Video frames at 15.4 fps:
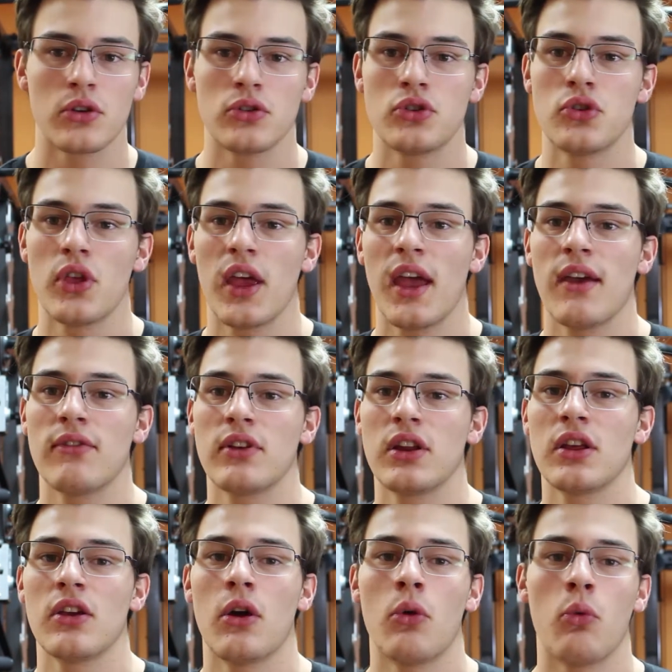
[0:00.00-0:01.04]
Do they have
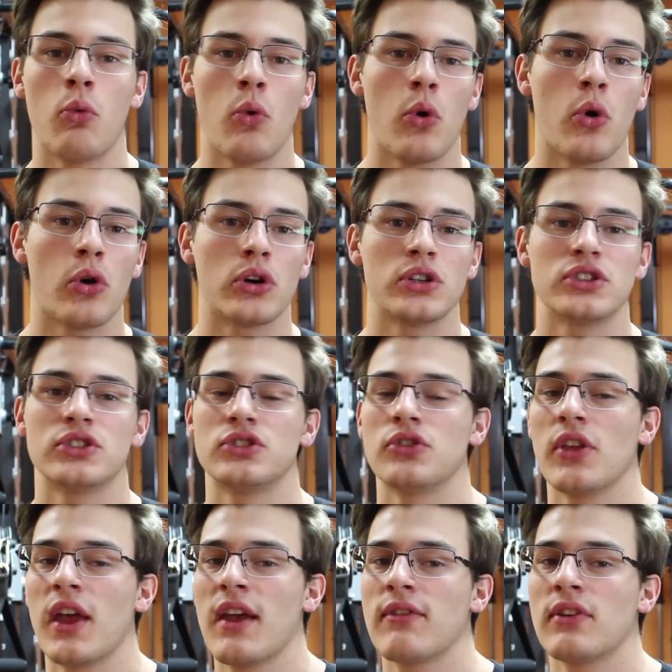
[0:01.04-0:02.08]
any awards? Do
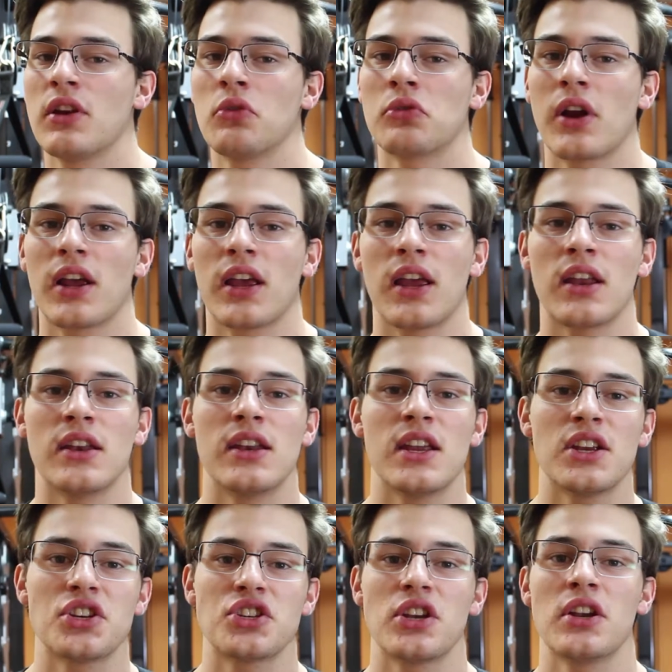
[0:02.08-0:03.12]
they have any
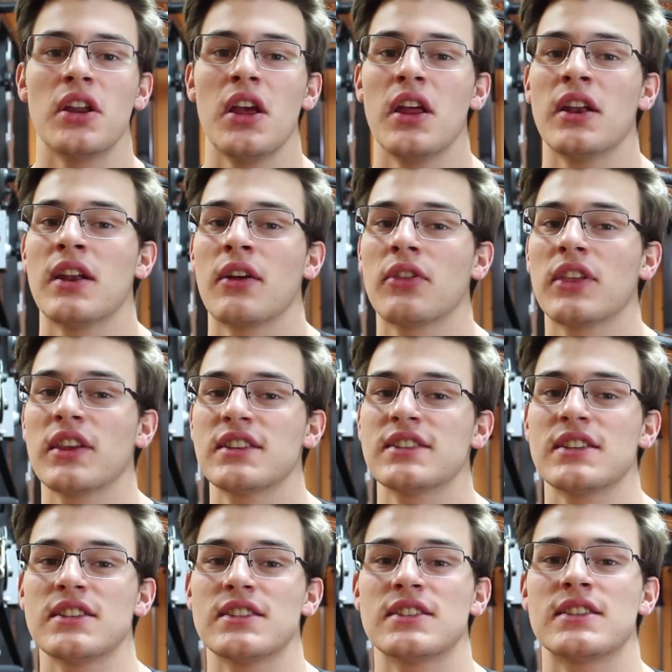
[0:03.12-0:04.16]
recognition? Now, this
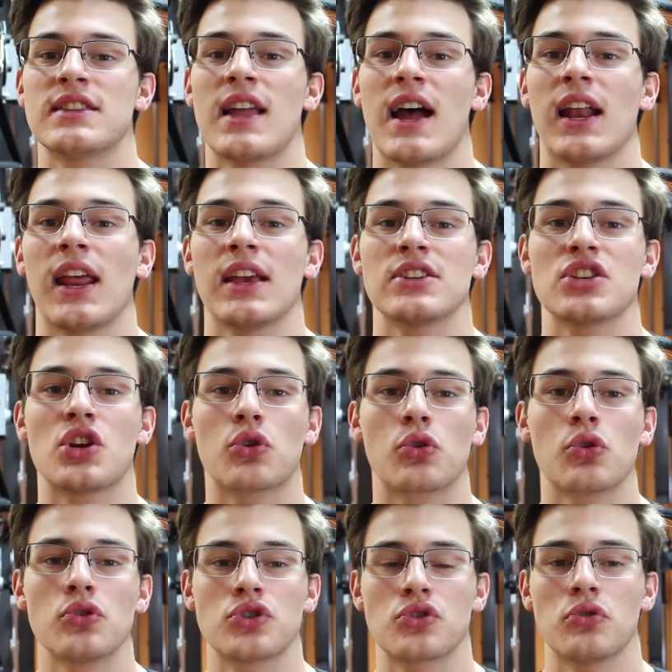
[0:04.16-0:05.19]
is not as
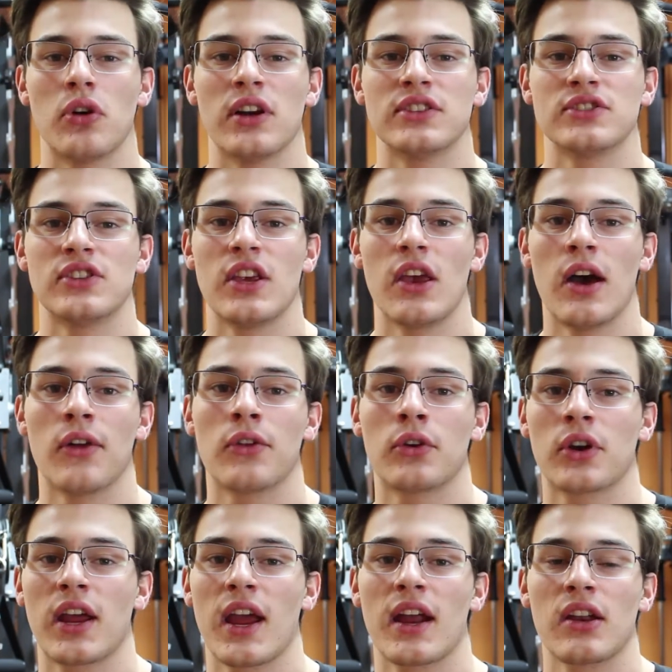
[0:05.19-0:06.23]
crucial as the other
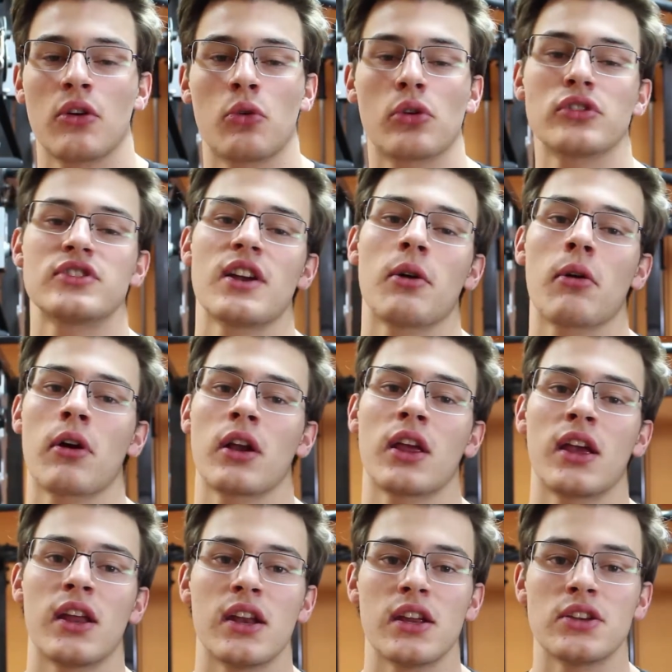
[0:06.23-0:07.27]
categories that we're going to
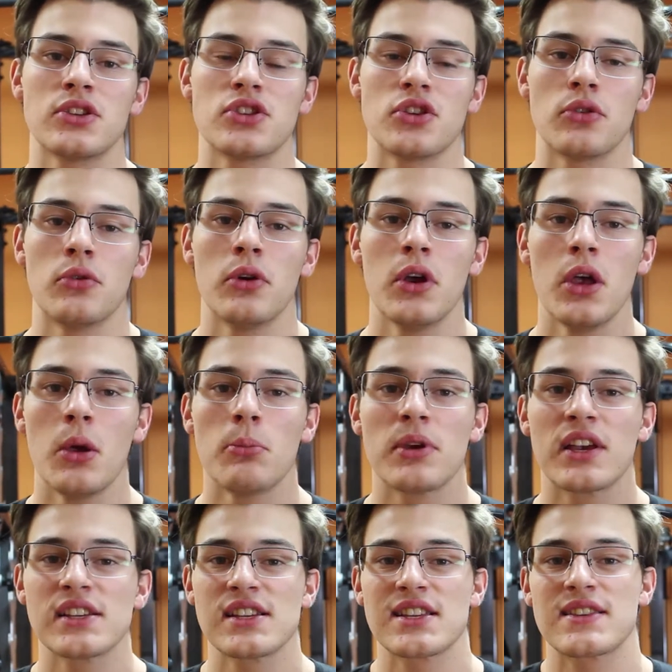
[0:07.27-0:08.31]
get into,
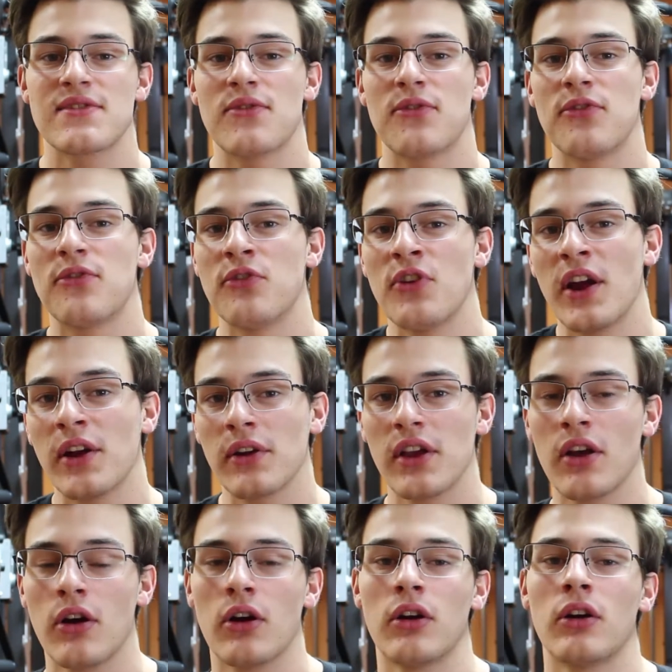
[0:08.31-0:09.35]
because it's very
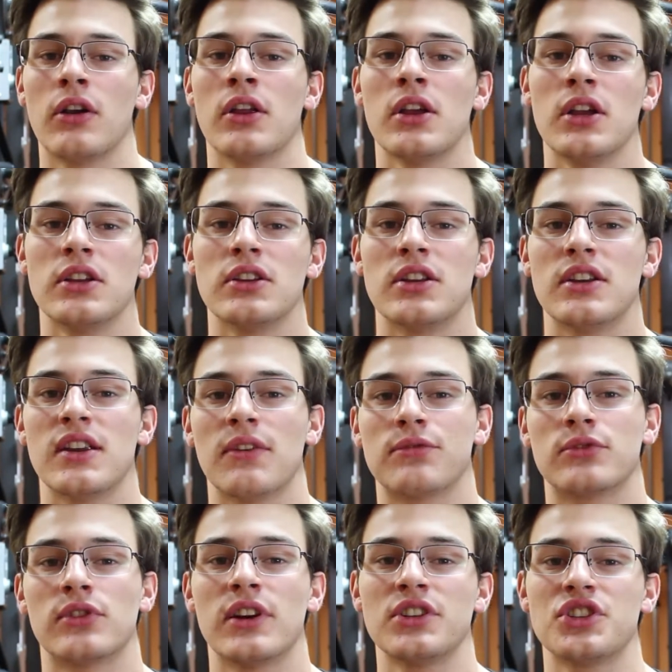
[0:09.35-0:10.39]
hard to
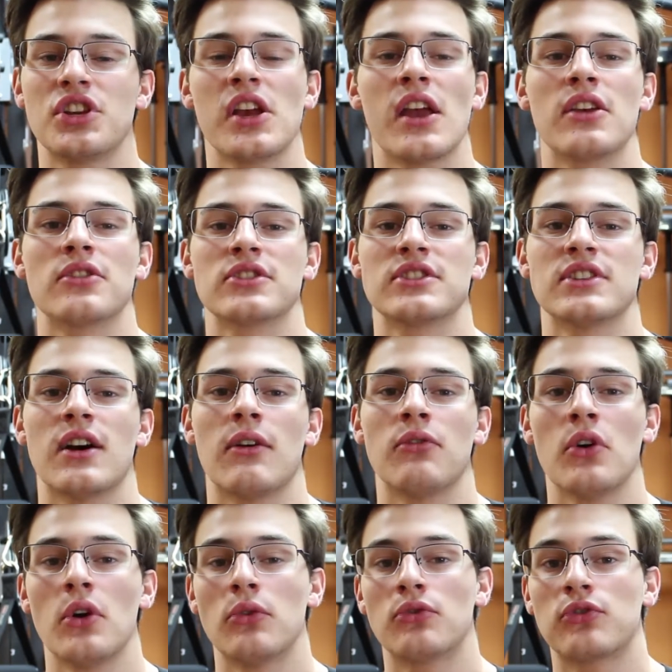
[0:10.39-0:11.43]
differentiate yourself
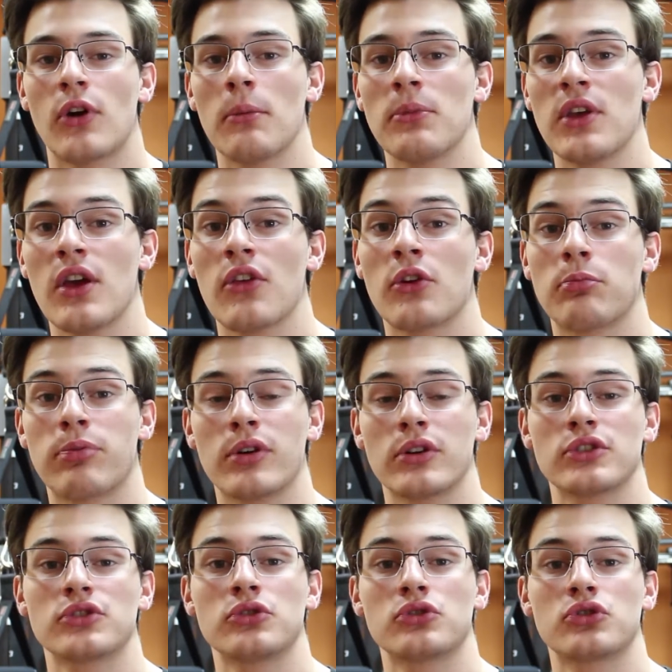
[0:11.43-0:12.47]
from the other
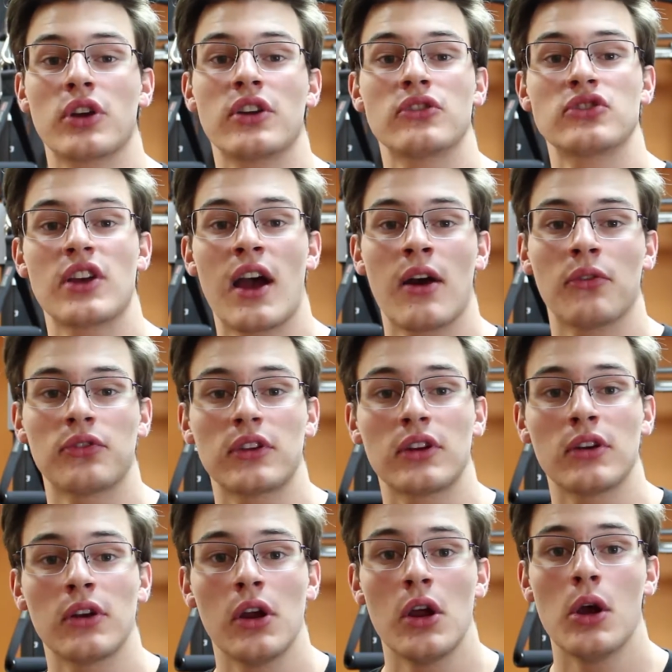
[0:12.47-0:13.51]
personal trainers out
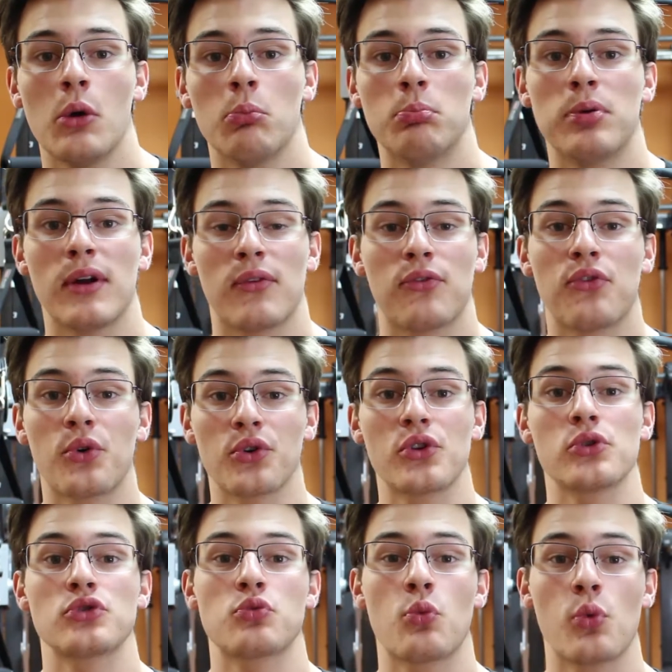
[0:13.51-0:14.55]
there. But for
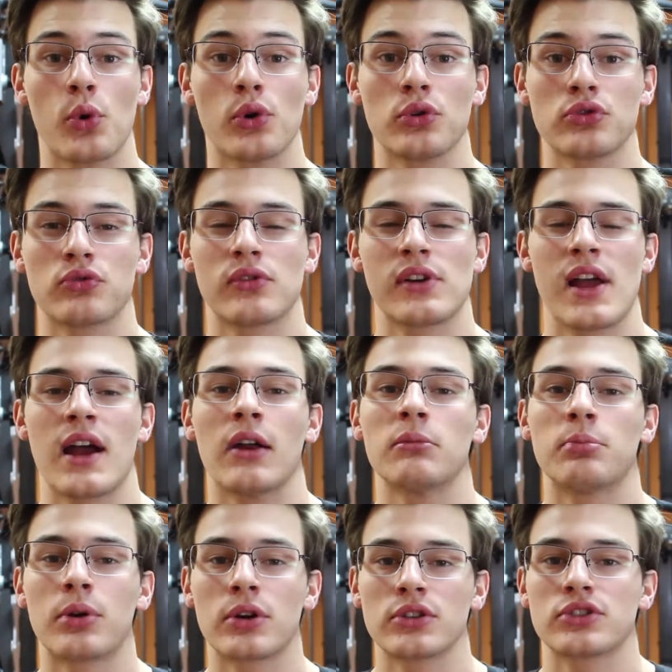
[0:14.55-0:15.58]
those world-renowned
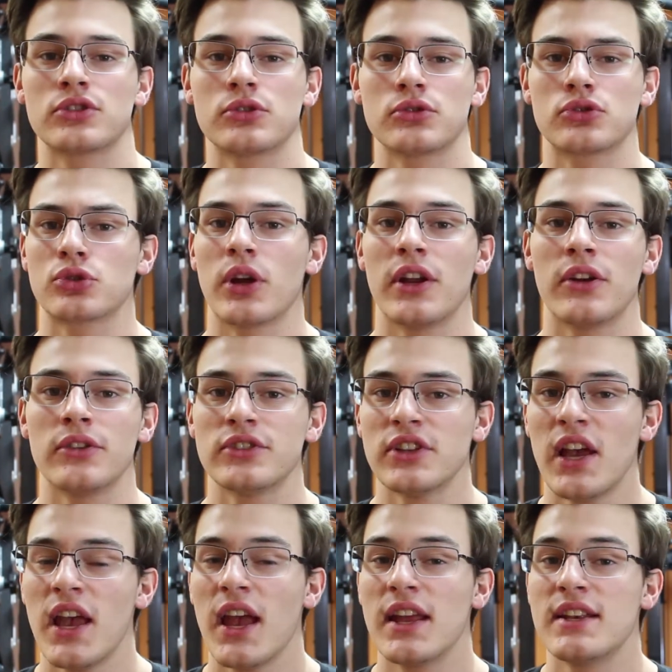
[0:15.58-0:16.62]
personal trainers,
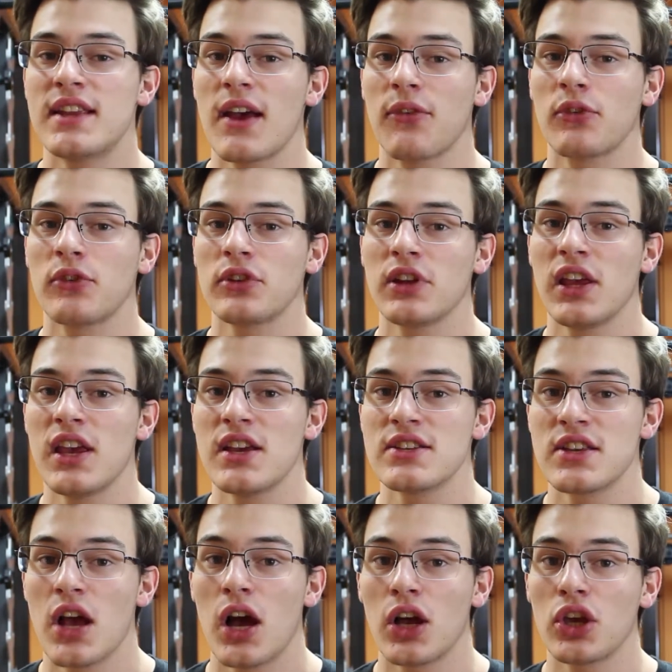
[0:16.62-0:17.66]
it definitely is
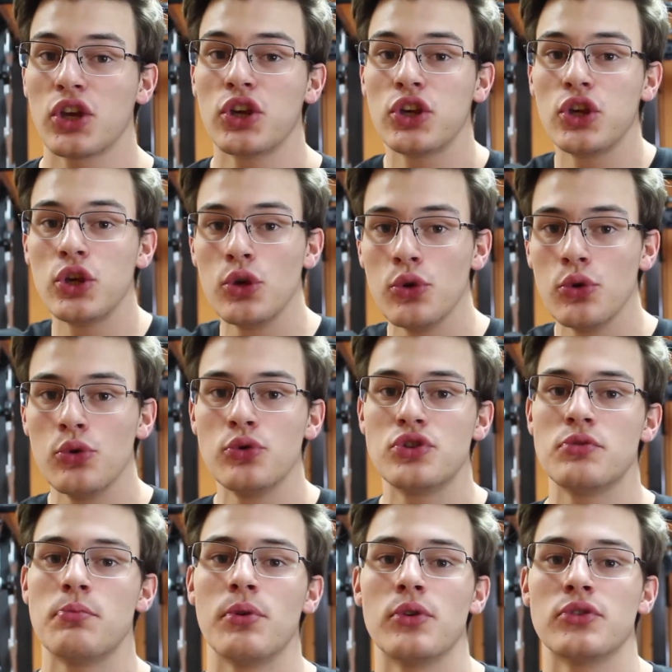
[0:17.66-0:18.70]
a
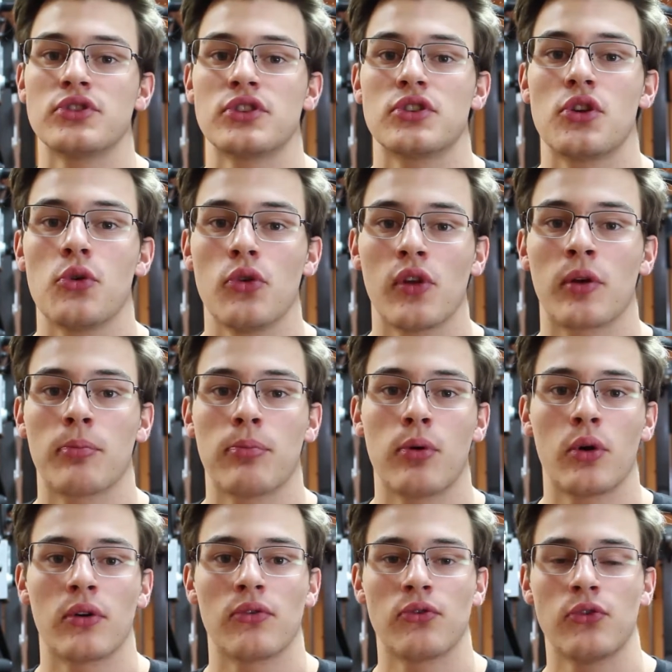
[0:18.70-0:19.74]
huge boost to their
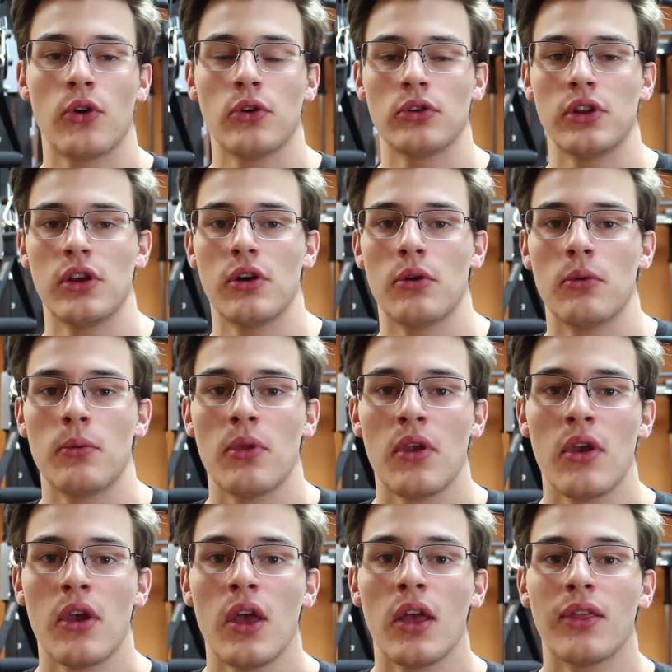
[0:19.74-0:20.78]
portfolio.
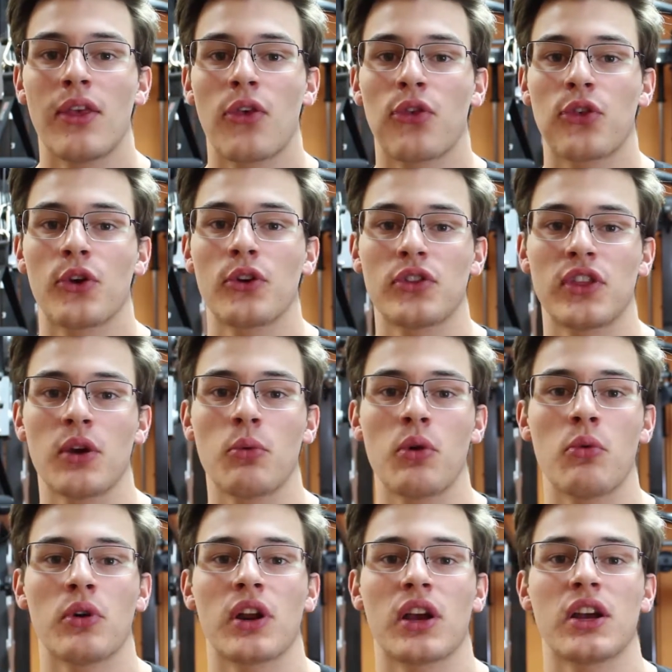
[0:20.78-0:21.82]
The third thing we
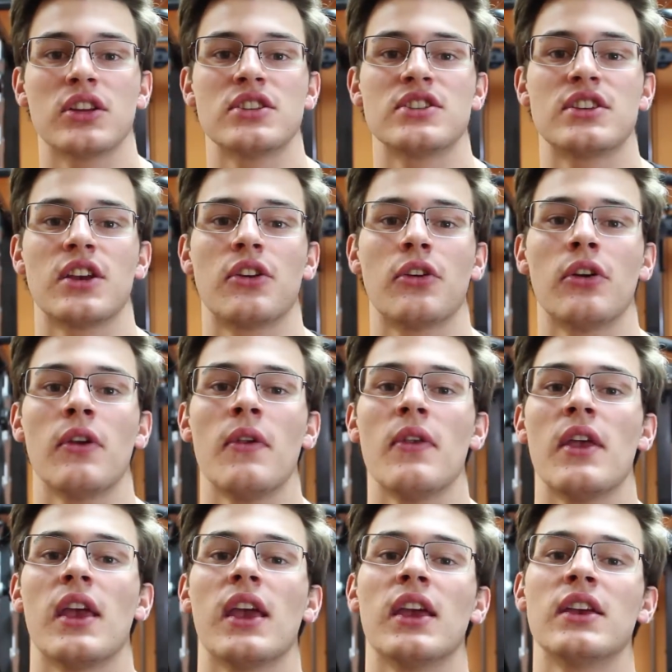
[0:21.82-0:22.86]
want to consider
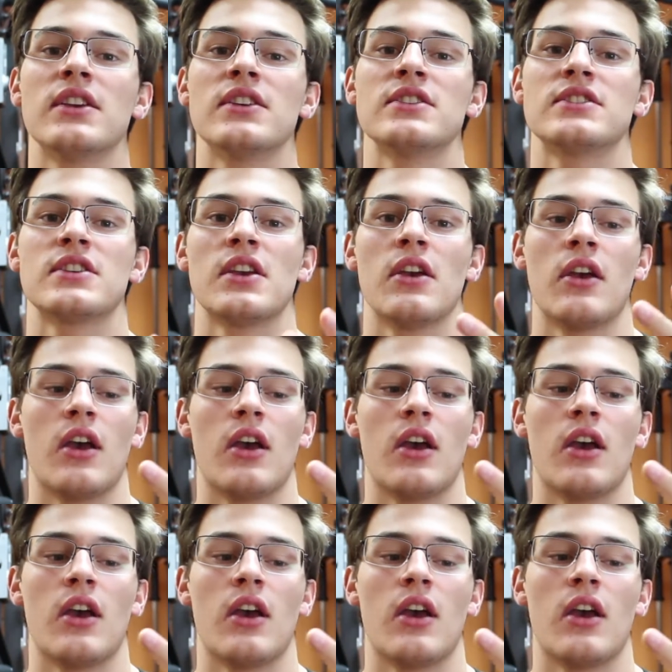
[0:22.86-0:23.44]
is